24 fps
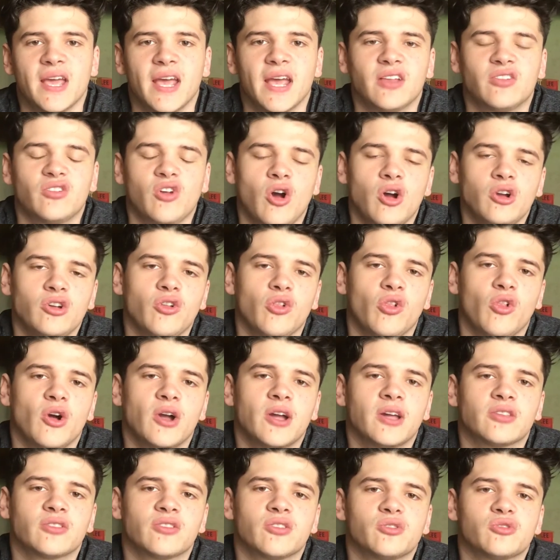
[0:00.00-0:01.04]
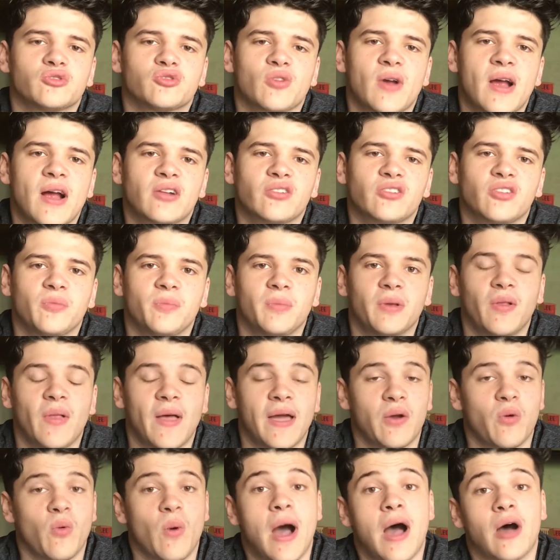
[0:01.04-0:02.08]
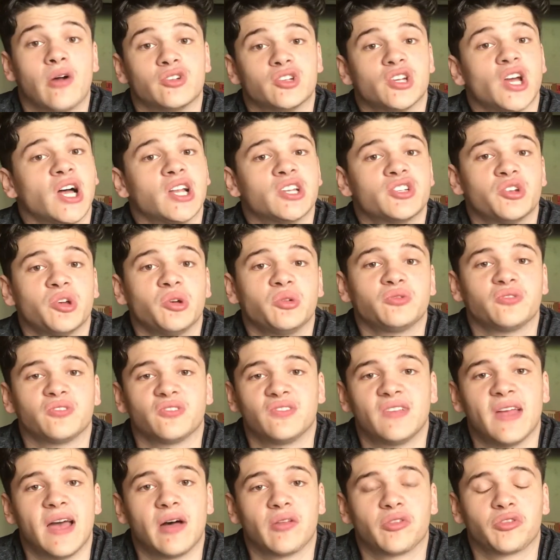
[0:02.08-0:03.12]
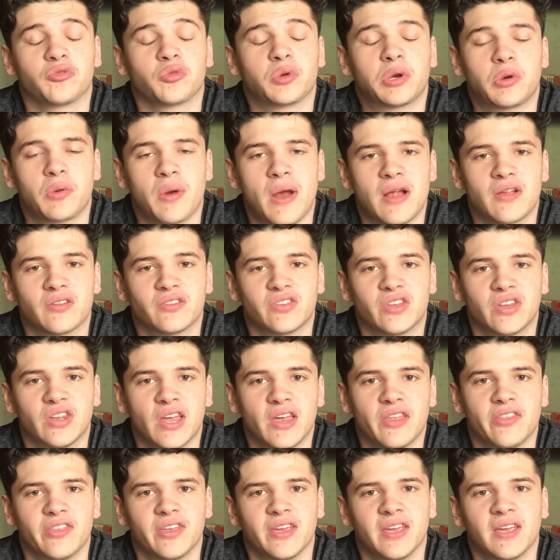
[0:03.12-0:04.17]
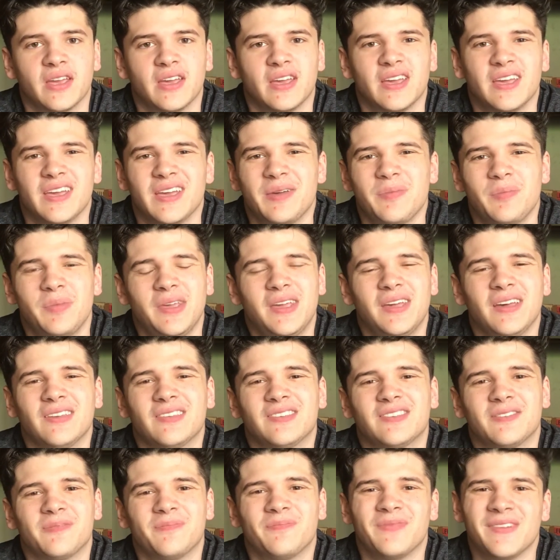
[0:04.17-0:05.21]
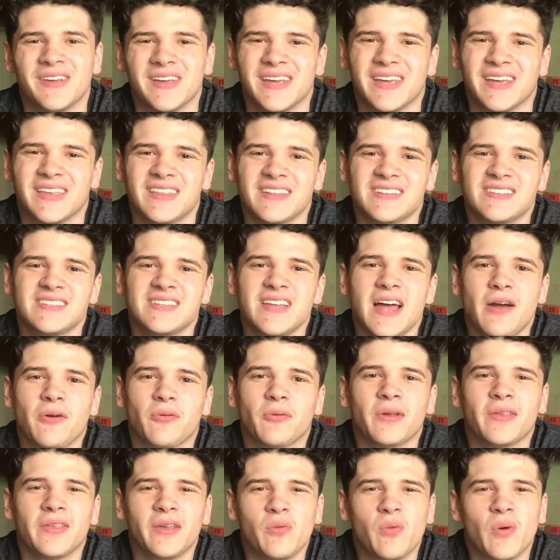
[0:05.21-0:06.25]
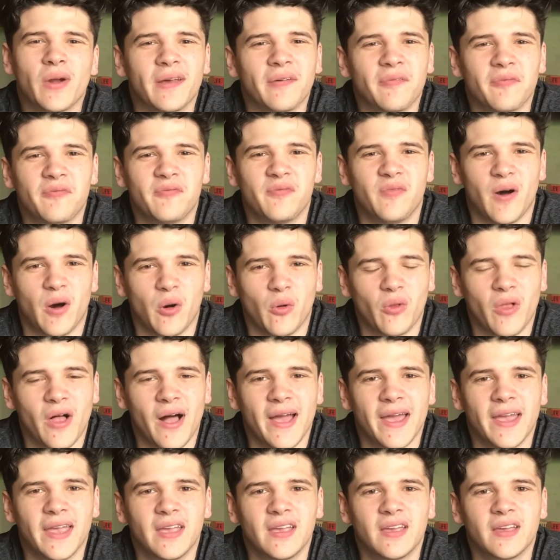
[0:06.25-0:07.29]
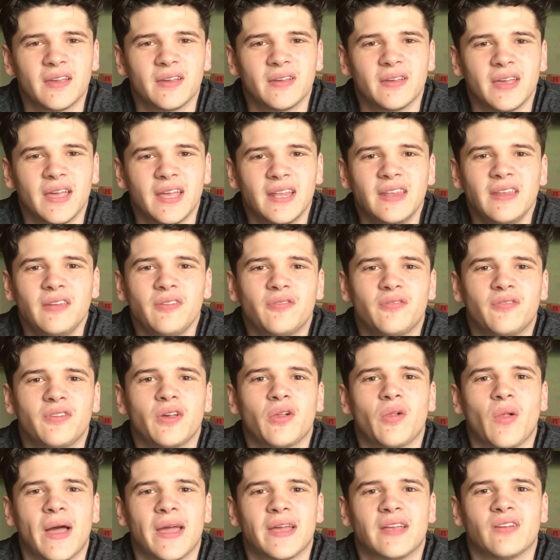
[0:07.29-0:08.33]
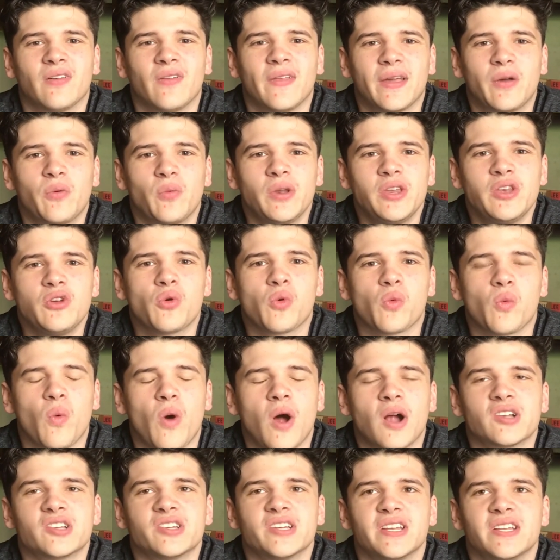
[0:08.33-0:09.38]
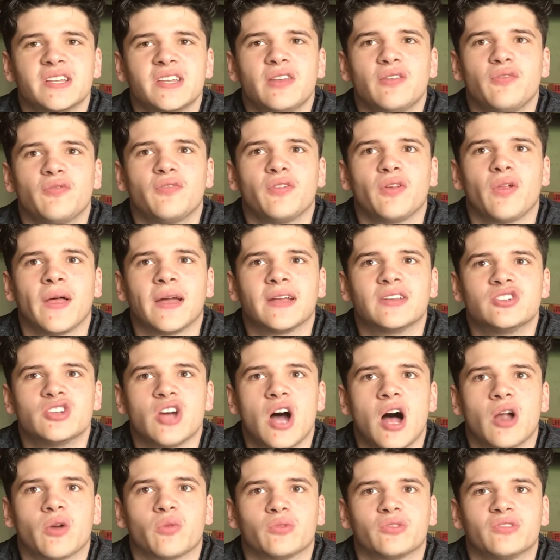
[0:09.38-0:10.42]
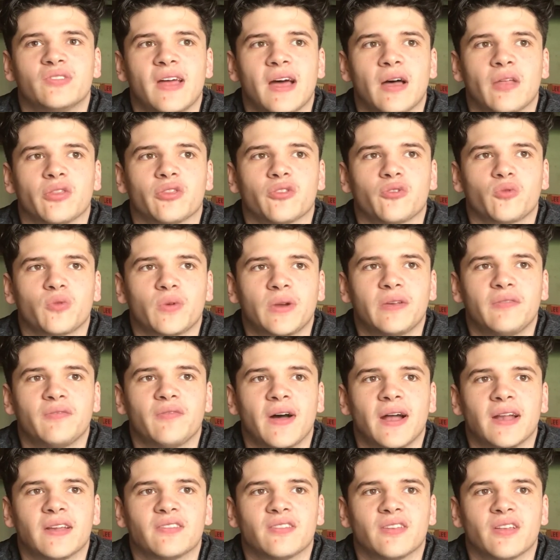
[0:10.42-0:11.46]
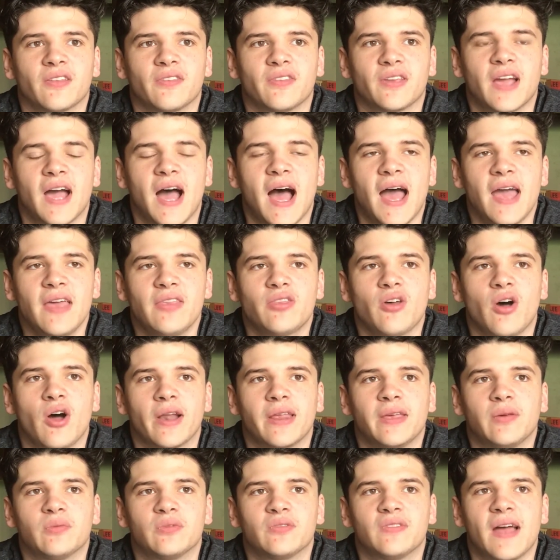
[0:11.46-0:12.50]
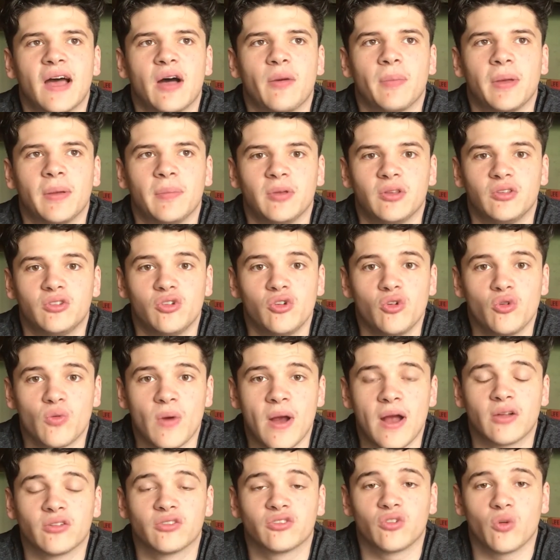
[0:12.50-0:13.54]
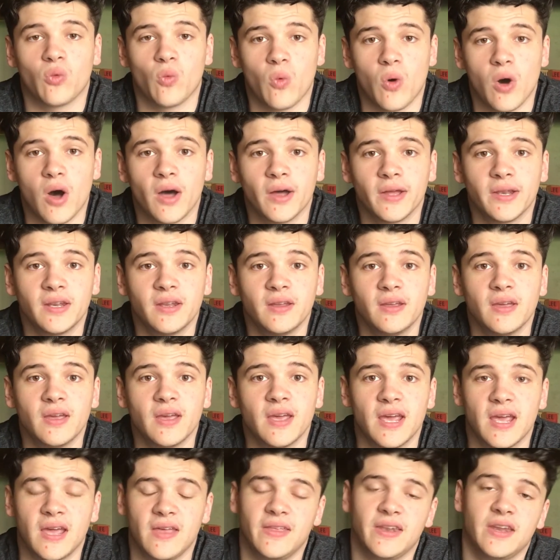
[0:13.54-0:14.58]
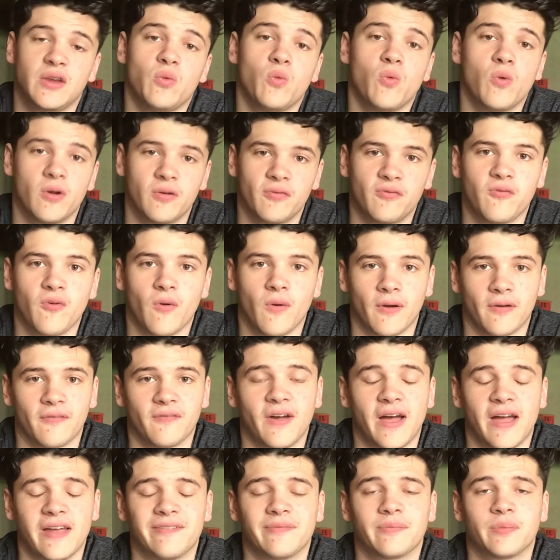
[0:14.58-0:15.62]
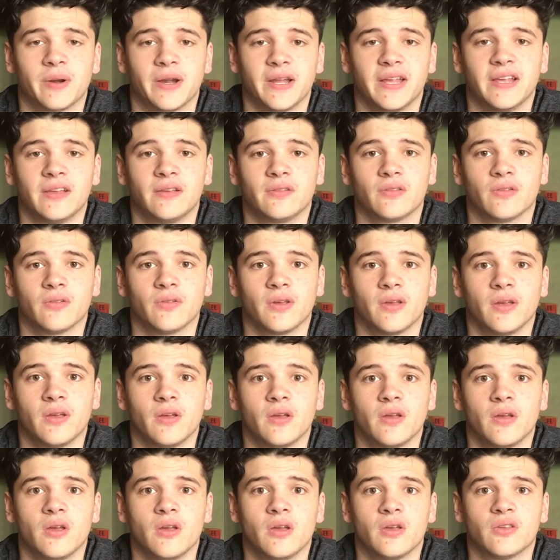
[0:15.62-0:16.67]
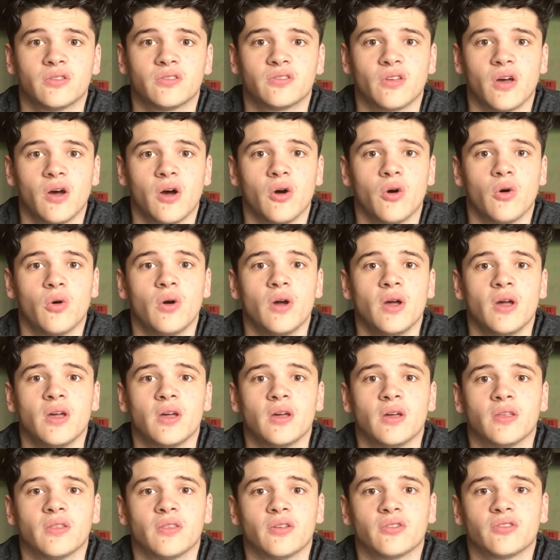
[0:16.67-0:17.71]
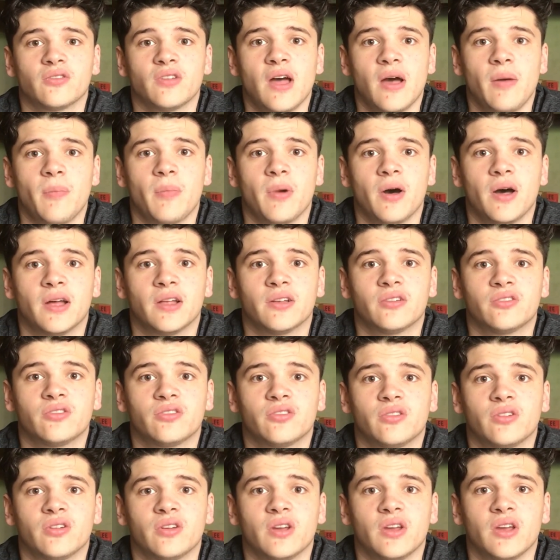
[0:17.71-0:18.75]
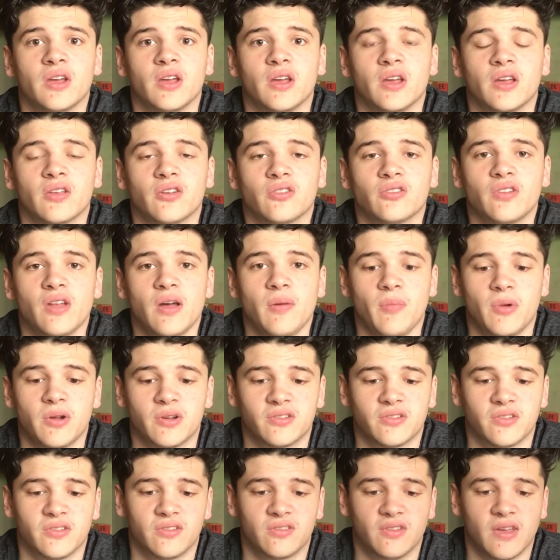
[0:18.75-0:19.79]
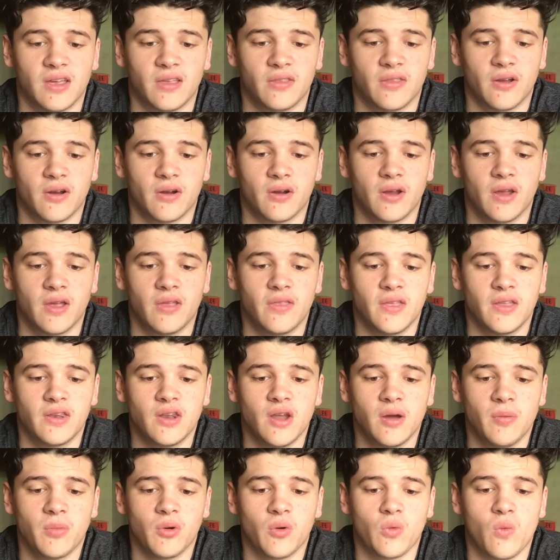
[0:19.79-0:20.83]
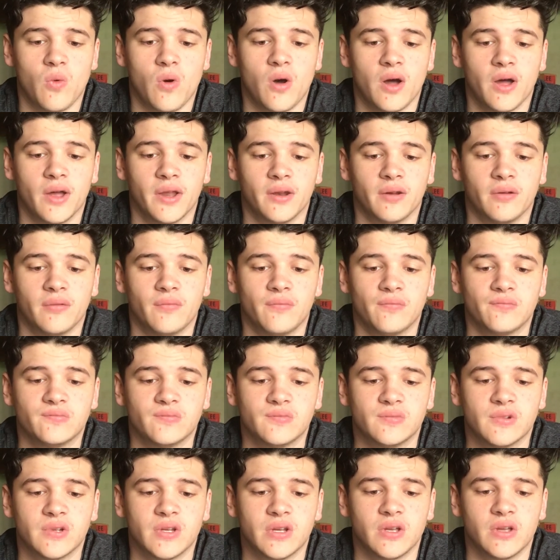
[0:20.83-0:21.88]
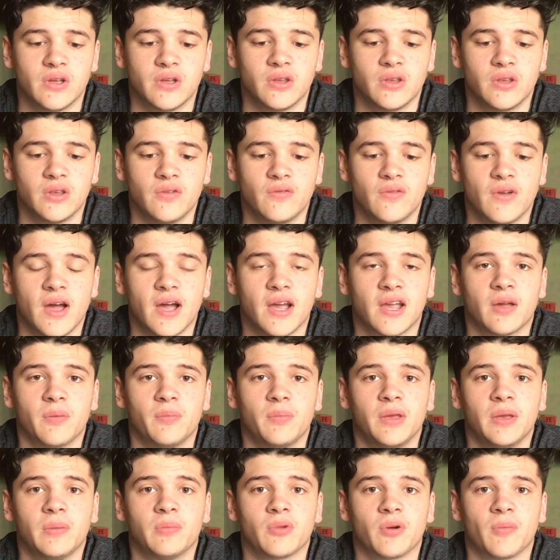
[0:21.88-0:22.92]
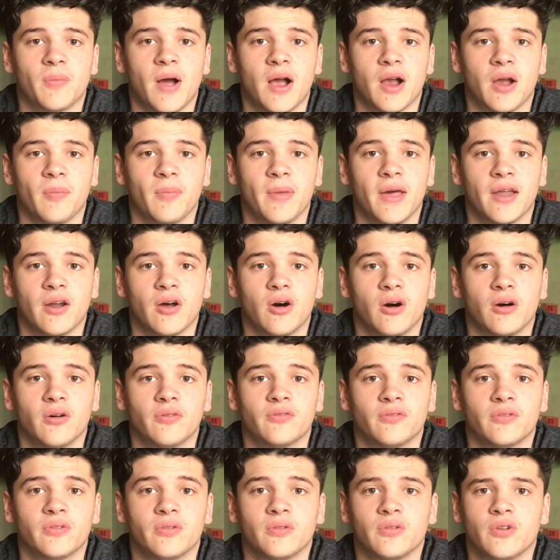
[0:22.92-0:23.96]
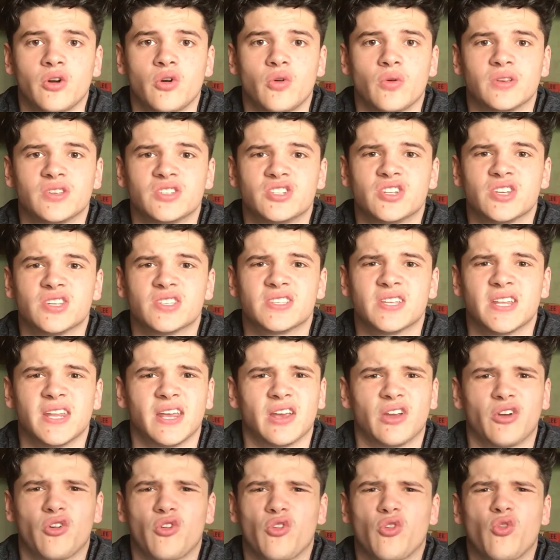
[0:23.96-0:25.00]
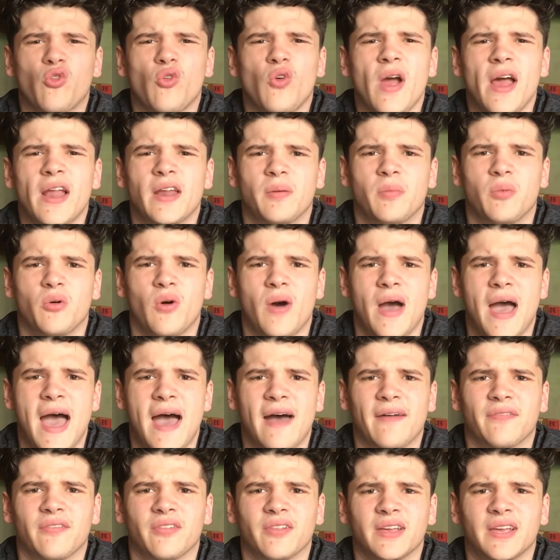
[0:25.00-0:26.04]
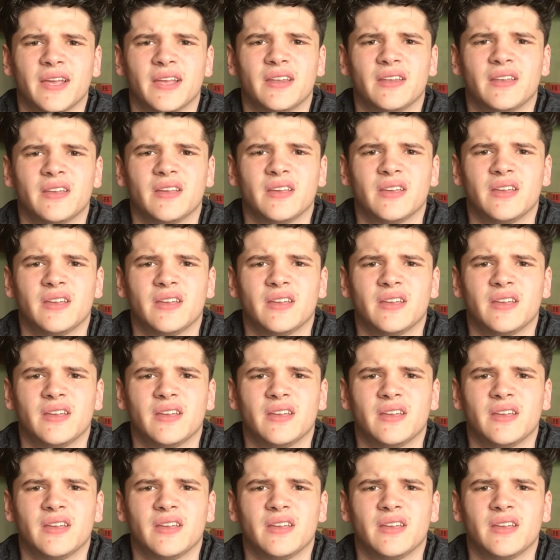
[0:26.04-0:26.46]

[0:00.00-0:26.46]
It's hard to look at those rounds and be like, wow, John Jones is down 3-0. Because that's not really what it felt like. It didn't feel like when you were watching, it didn't feel like John was down 3-0. I thought he was down maybe 2-1, and then he won 4 and 5 pretty easily. So there's not much to say there. And then number 1, you've got Khabib Nurmagomedov, who is just an incredible athlete.